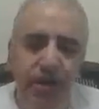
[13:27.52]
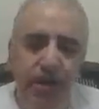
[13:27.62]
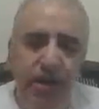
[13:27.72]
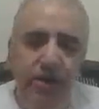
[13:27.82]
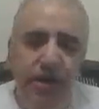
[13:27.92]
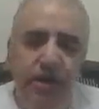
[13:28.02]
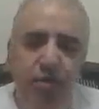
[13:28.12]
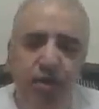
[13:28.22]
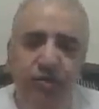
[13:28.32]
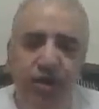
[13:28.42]
that you
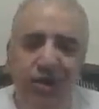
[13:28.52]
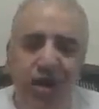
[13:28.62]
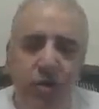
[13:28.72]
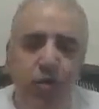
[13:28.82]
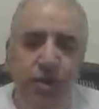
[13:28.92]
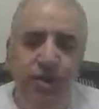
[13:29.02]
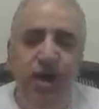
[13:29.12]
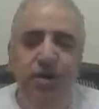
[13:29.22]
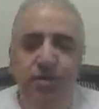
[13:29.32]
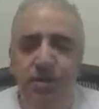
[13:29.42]
want to find out what
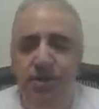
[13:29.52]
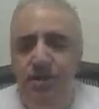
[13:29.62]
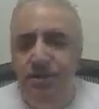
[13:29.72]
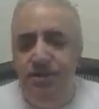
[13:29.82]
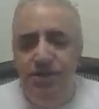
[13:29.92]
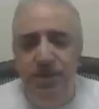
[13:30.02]
type it is.